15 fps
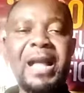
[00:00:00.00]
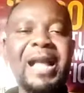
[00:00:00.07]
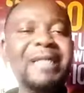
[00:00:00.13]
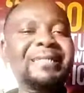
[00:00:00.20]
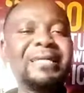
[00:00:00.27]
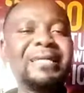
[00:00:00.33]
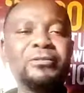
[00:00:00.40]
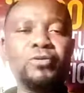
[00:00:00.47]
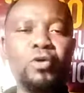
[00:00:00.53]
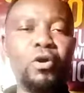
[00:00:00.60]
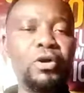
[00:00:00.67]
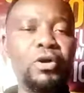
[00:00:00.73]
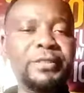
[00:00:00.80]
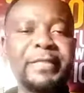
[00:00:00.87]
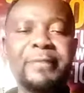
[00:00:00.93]
Either you
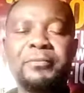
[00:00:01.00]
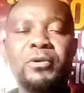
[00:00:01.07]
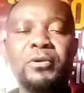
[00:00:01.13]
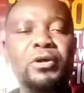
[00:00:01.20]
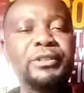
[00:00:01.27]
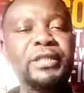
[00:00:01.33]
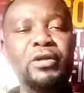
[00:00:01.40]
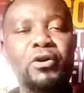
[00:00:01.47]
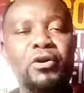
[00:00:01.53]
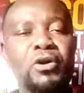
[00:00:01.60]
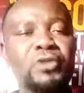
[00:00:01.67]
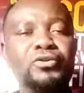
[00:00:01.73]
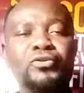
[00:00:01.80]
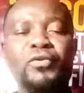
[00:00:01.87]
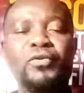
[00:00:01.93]
call them or they
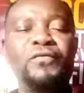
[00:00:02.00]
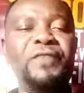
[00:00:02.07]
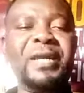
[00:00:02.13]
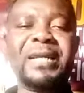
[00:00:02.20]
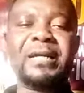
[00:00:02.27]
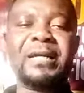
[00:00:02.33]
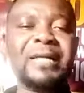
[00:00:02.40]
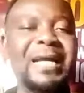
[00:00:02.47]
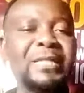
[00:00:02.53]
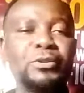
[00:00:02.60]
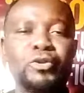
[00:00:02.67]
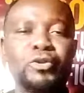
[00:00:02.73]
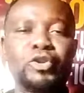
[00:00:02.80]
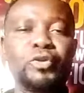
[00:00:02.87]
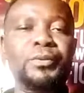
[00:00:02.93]
call you to find out how
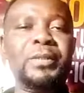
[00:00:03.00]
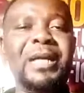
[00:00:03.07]
you're doing,